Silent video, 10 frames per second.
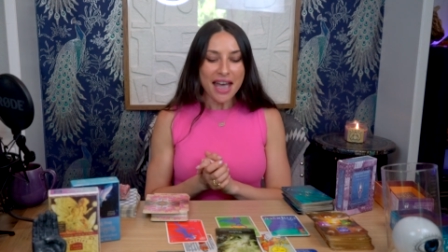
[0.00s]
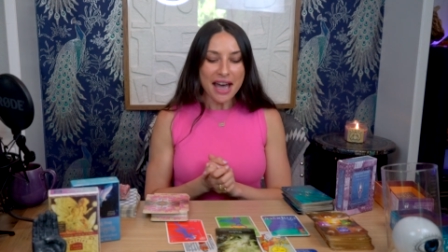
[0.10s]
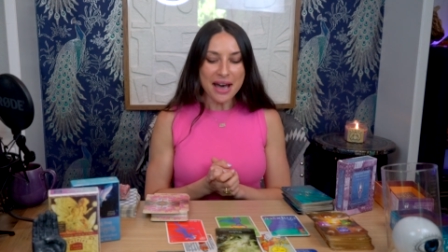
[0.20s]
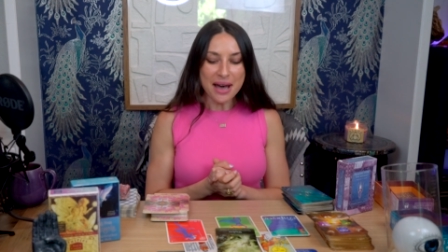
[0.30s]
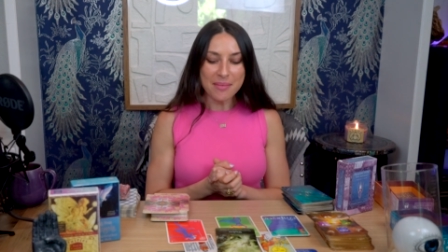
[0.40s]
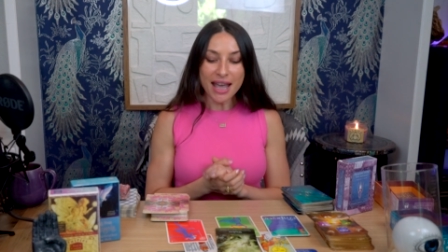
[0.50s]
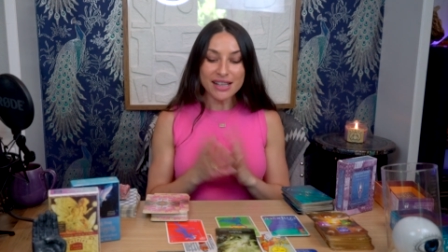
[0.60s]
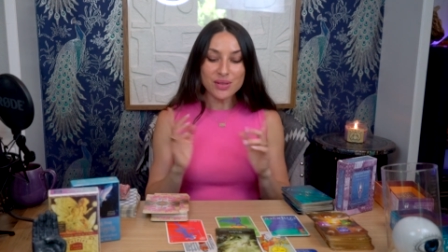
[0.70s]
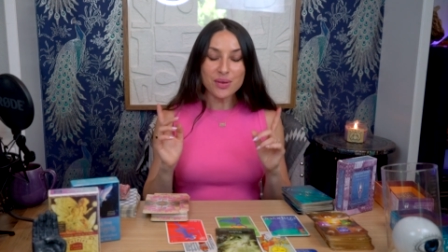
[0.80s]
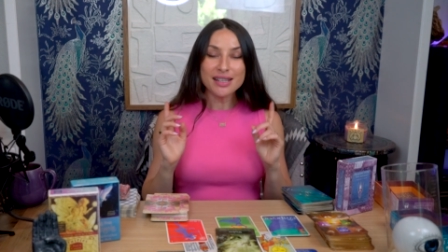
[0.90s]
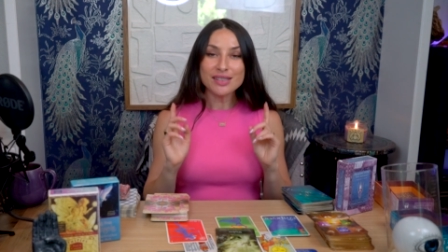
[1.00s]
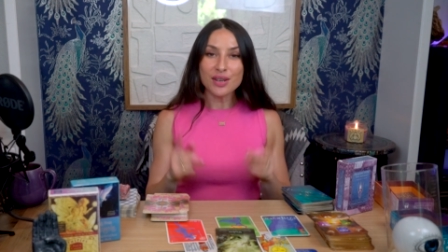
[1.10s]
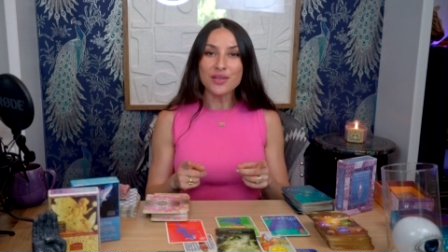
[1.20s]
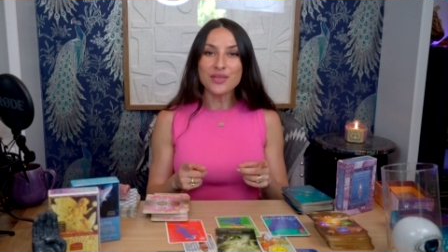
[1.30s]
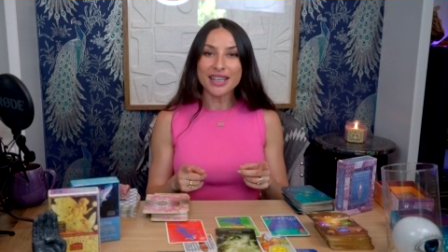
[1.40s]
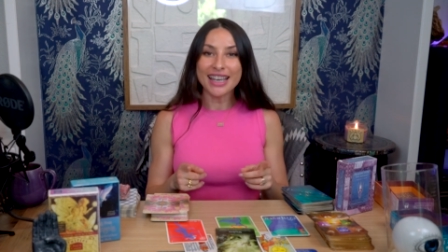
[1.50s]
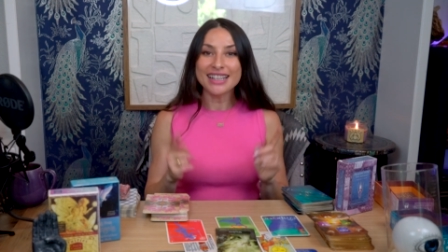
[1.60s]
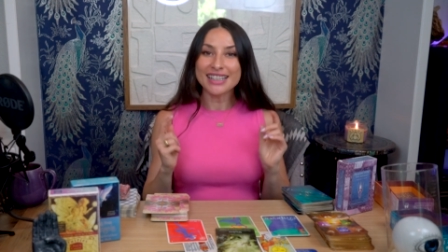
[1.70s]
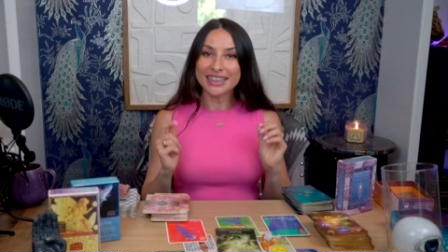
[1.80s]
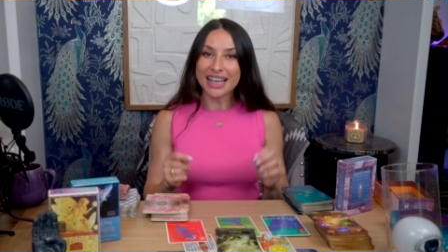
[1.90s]
Um, as always, don't
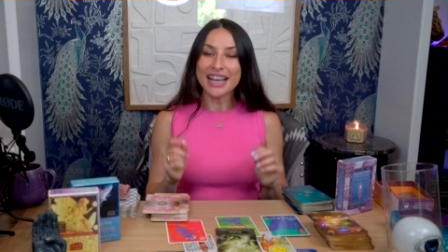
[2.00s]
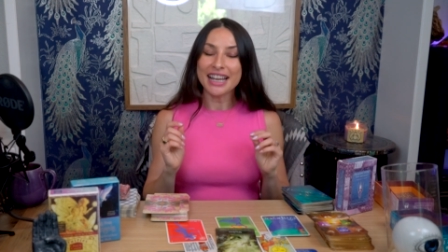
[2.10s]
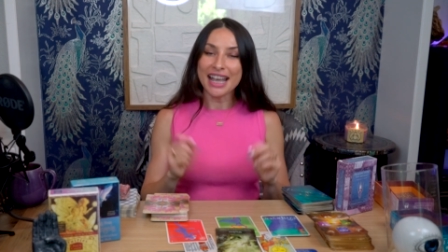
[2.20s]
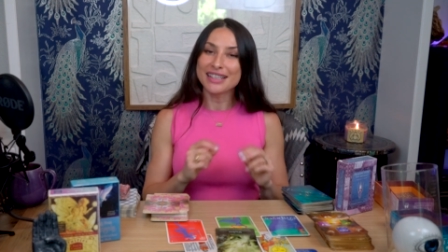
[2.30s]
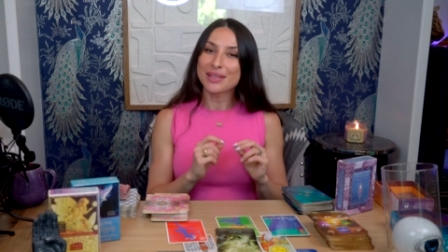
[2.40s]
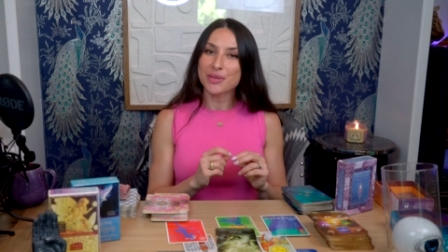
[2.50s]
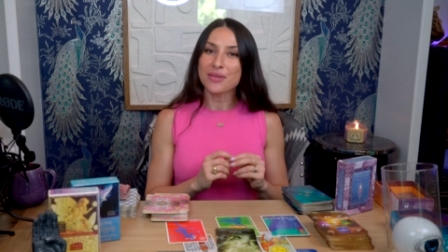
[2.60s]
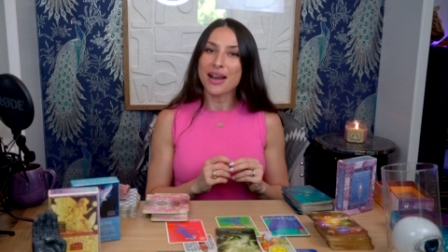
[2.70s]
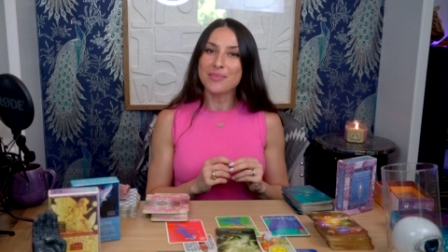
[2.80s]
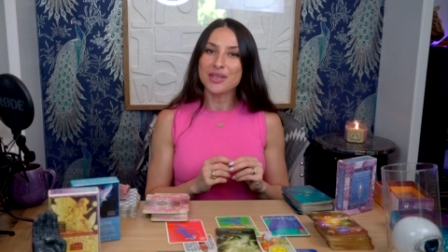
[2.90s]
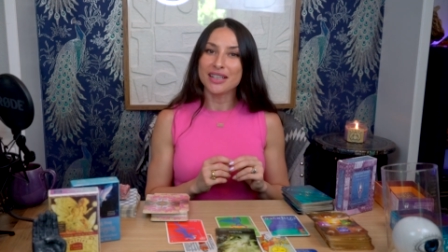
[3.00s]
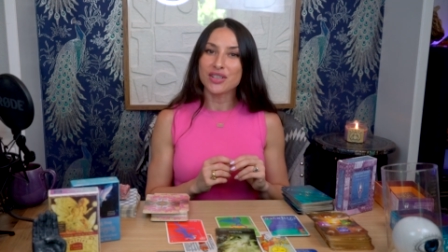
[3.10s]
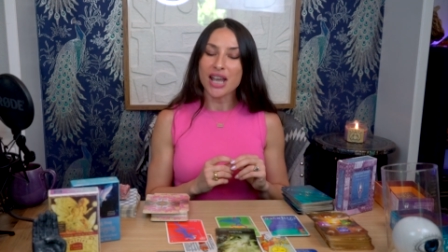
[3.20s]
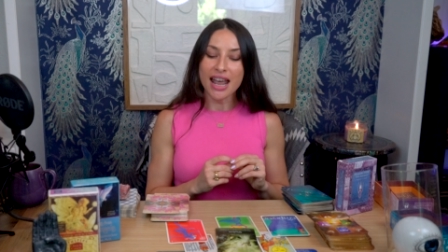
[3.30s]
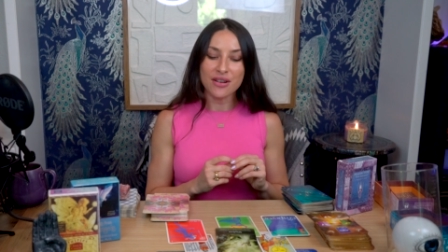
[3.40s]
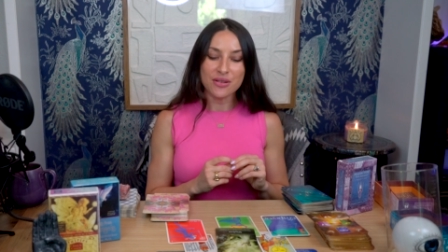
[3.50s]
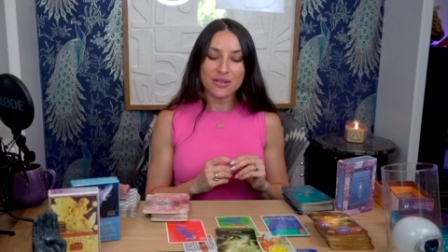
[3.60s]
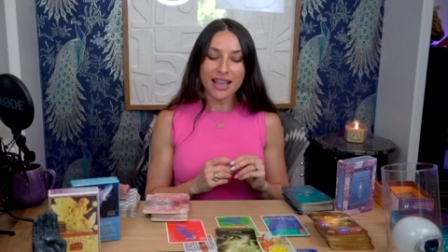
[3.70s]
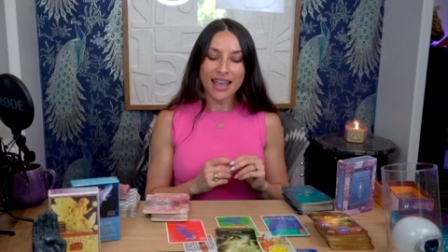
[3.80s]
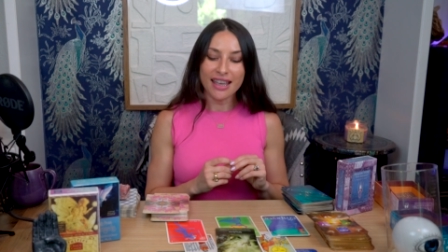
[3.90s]
forget to like and subscribe to the
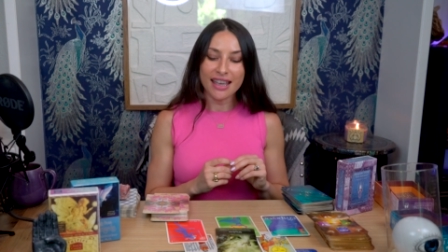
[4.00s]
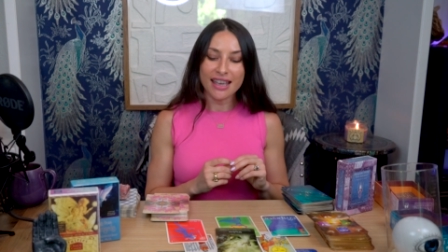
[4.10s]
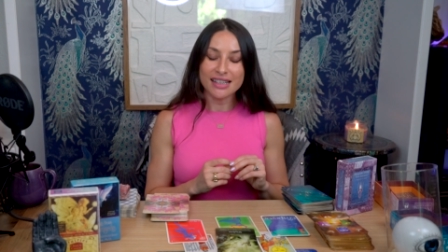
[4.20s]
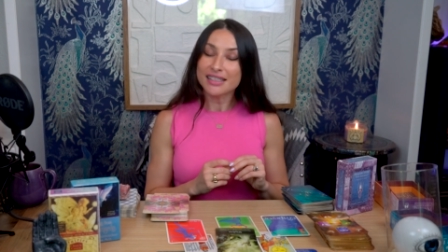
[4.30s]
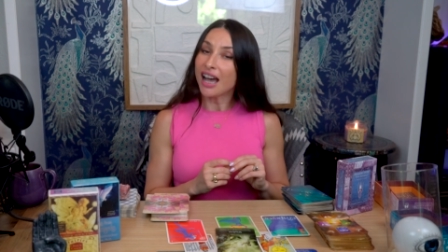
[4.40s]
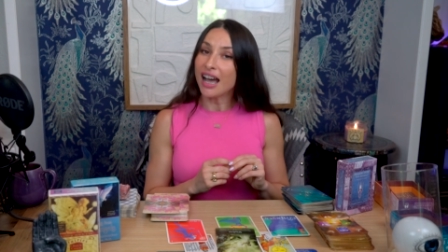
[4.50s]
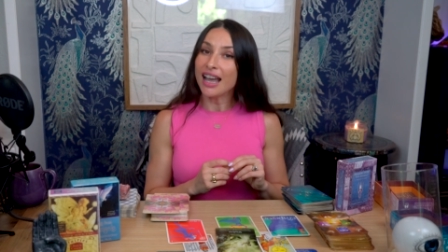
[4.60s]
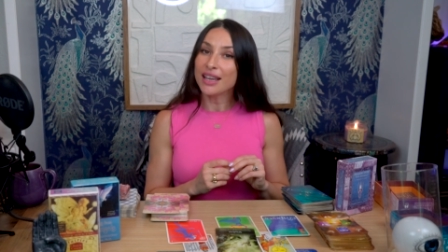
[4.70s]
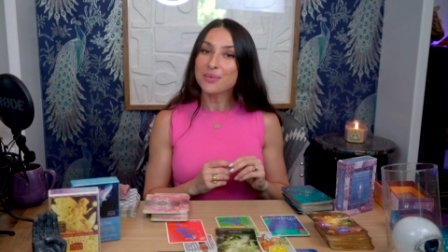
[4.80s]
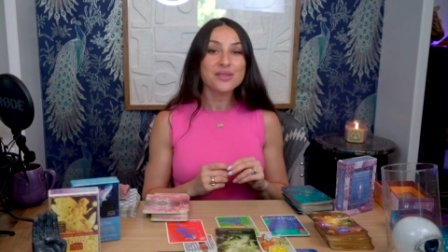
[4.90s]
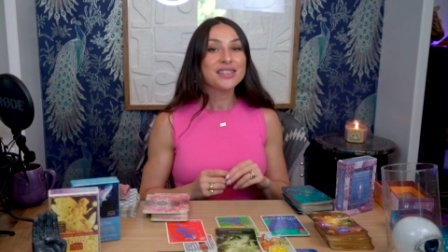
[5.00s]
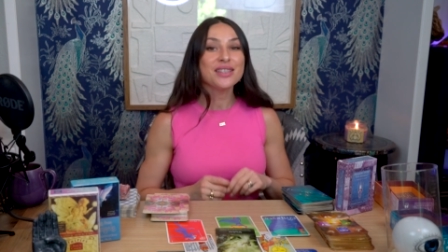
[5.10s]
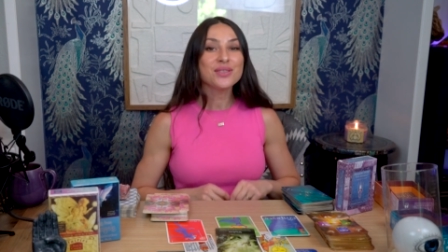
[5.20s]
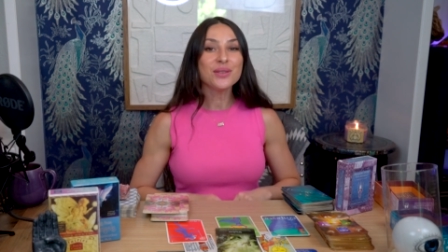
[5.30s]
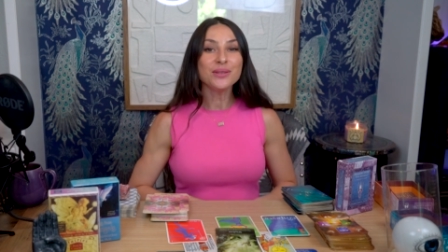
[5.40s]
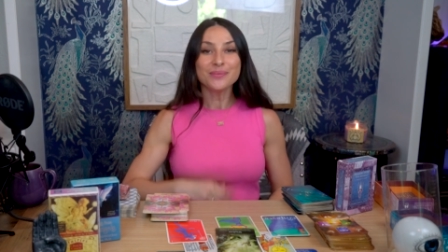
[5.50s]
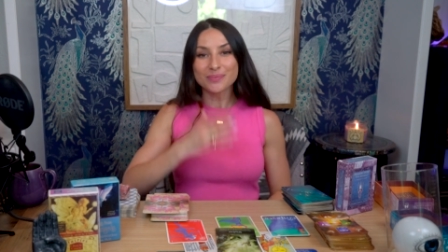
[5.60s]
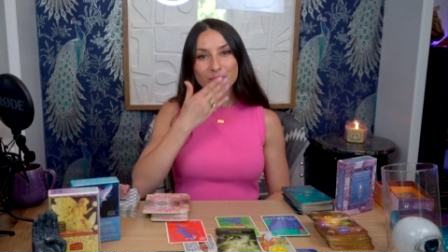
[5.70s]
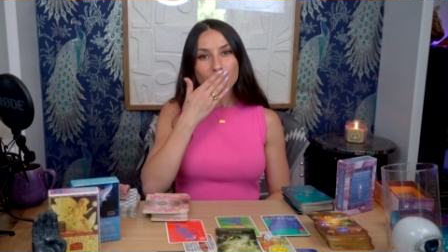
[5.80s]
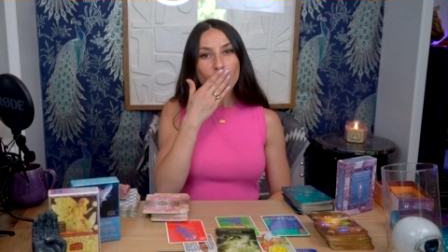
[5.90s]
channel, and I will see you soon.
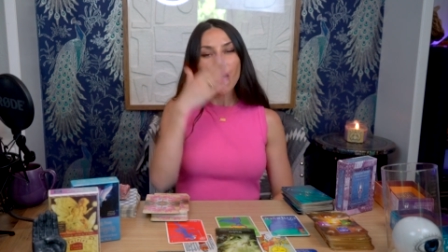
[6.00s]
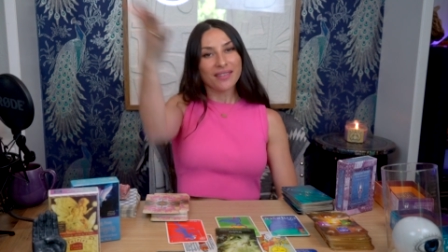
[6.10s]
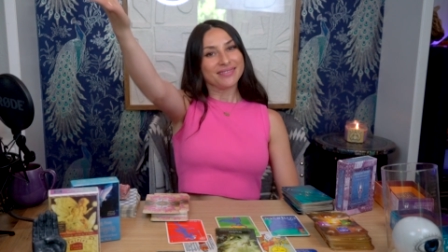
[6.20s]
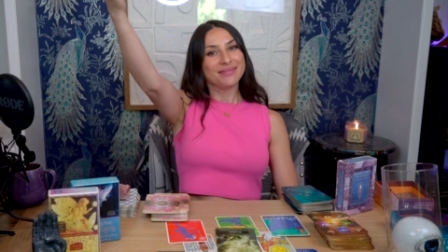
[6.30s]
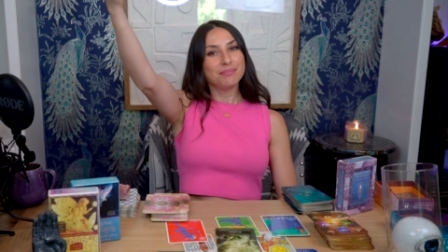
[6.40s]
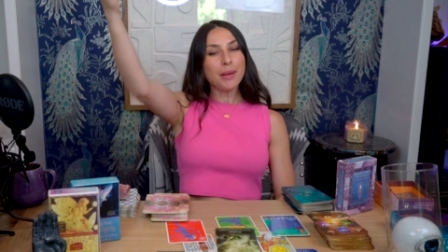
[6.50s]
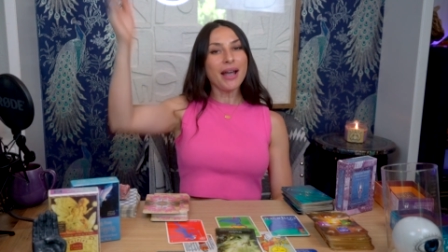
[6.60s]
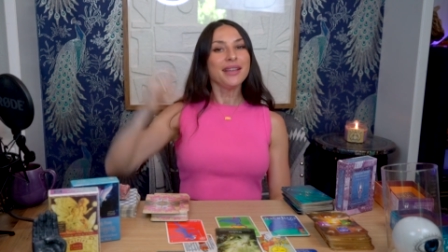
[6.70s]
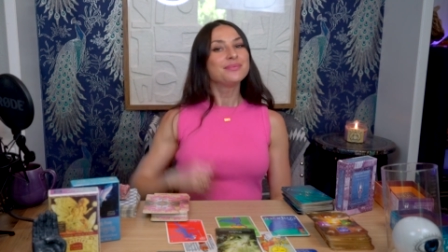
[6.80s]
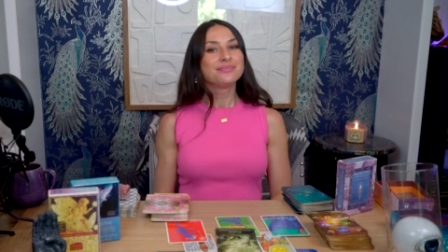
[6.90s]
Bye bye.